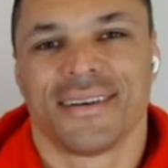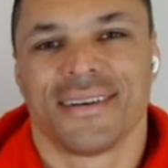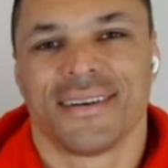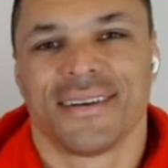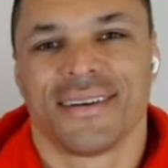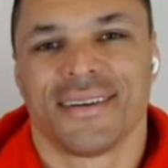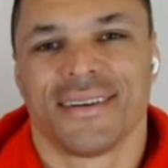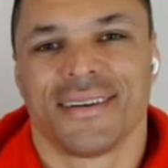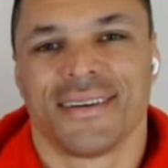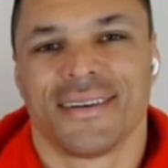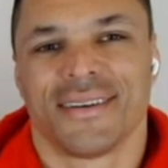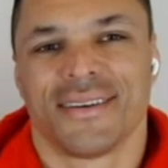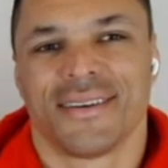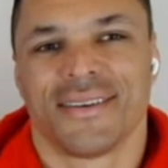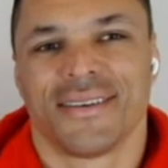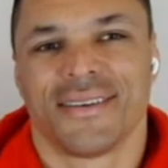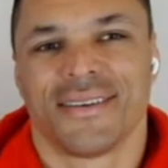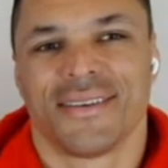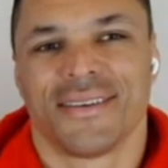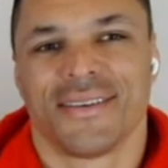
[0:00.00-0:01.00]

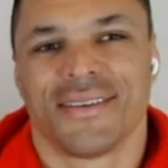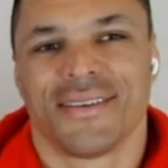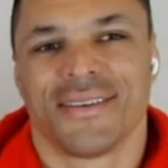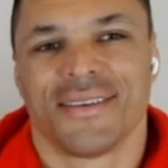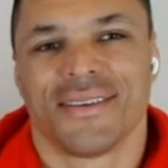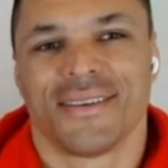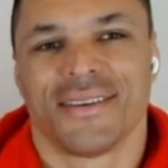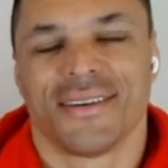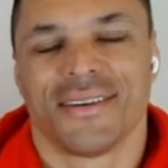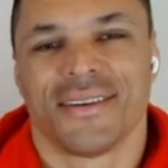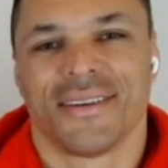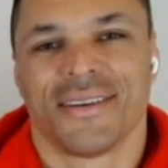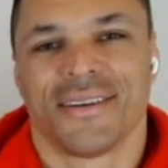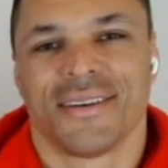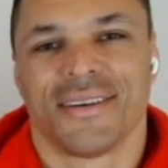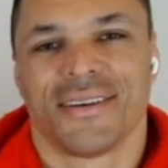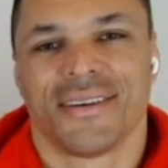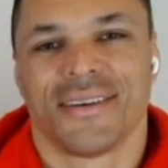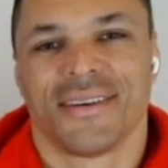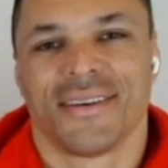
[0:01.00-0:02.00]

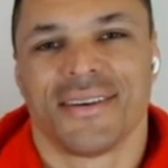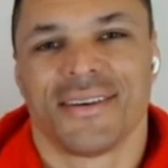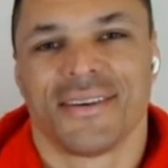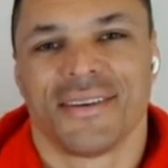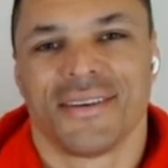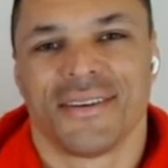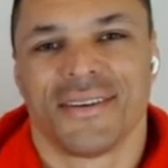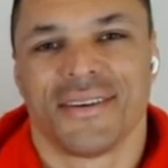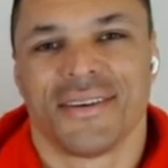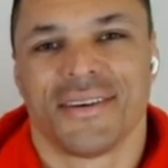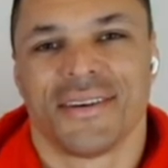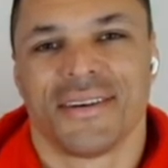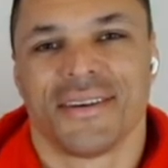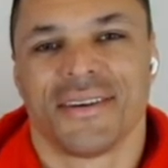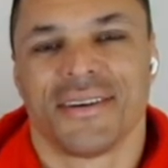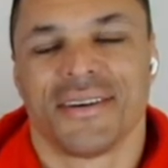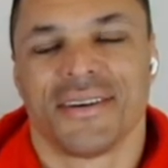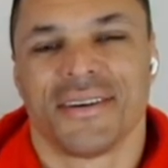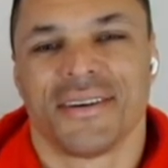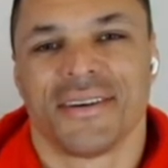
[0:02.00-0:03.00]

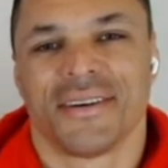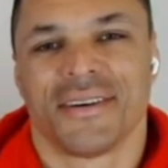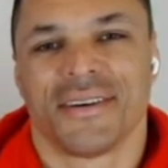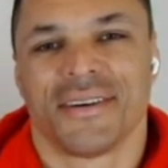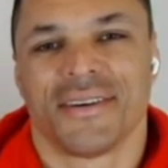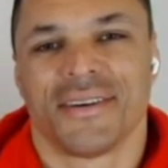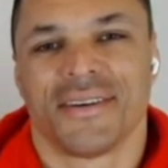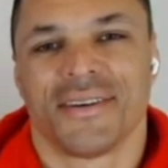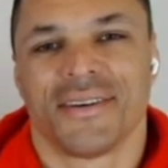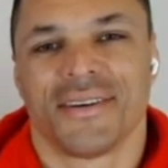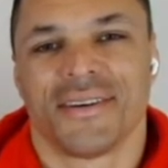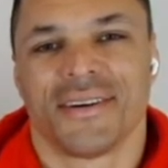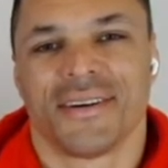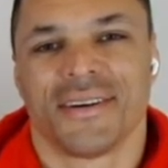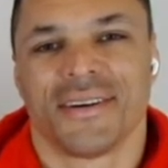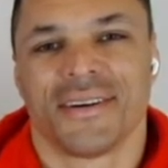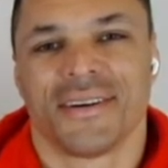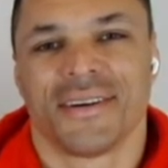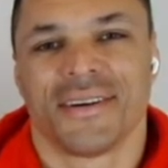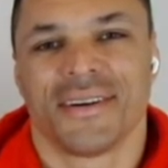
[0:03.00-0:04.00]

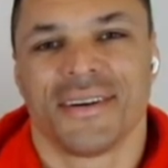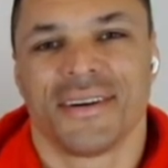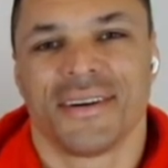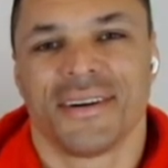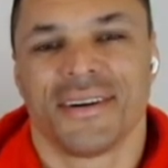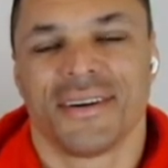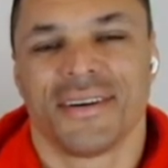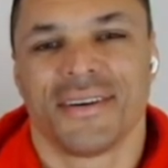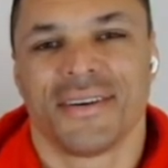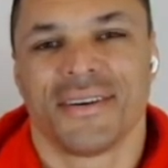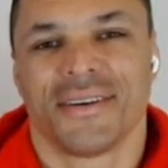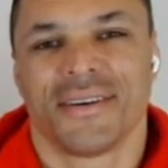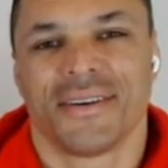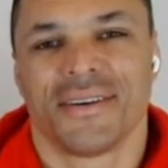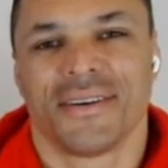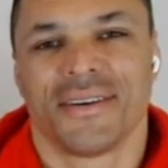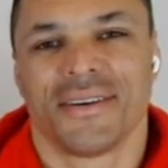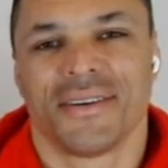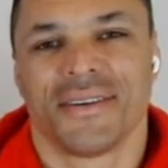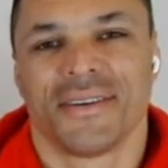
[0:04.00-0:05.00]

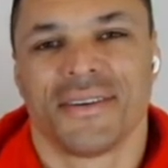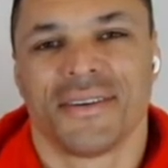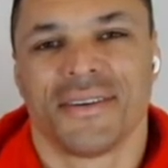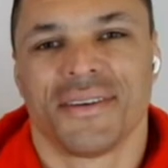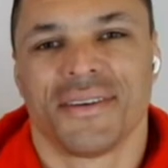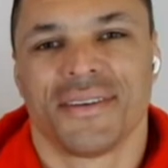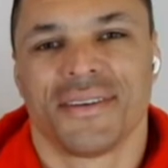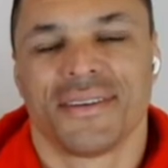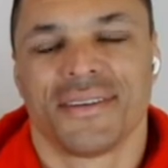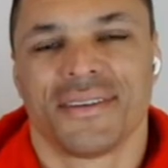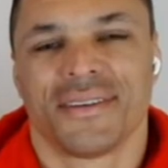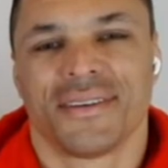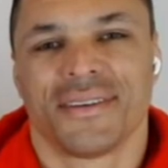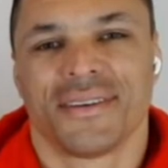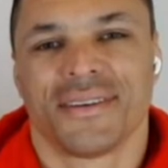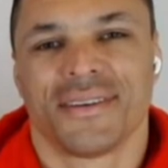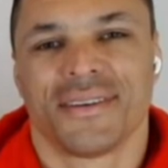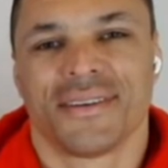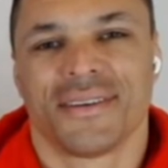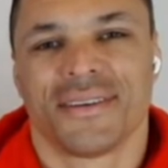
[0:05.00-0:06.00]

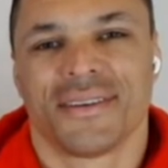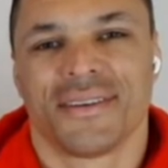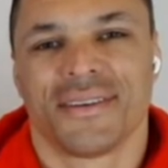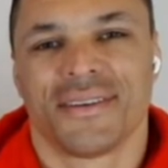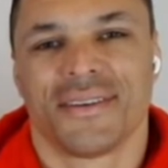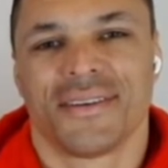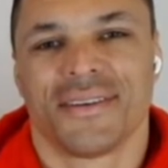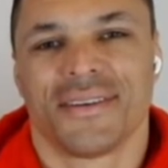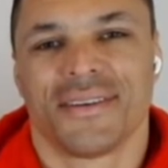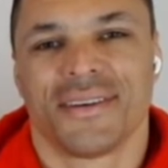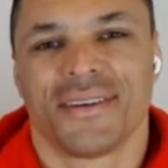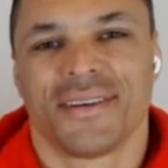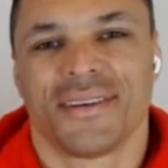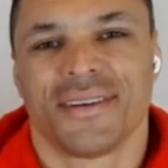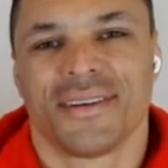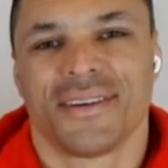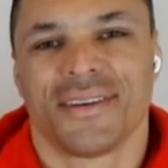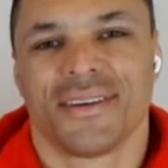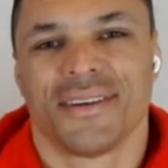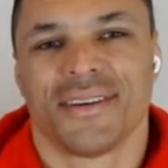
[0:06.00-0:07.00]

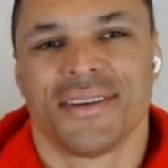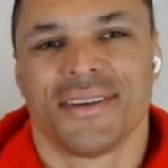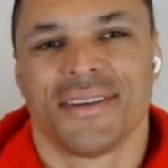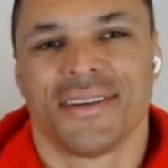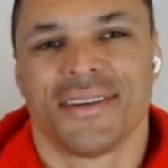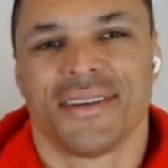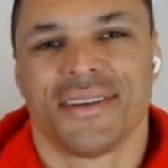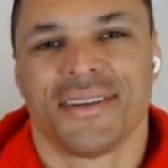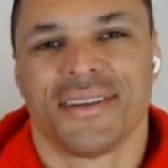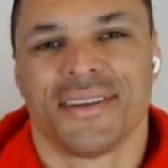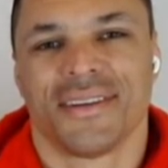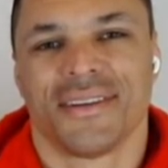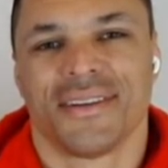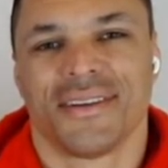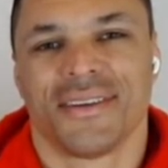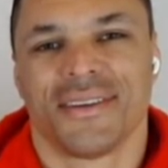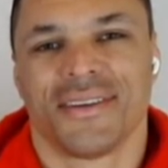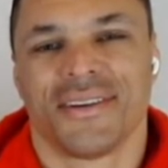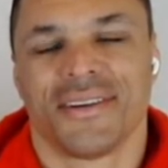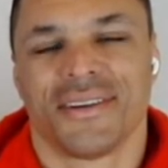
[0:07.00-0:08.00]
[no speech]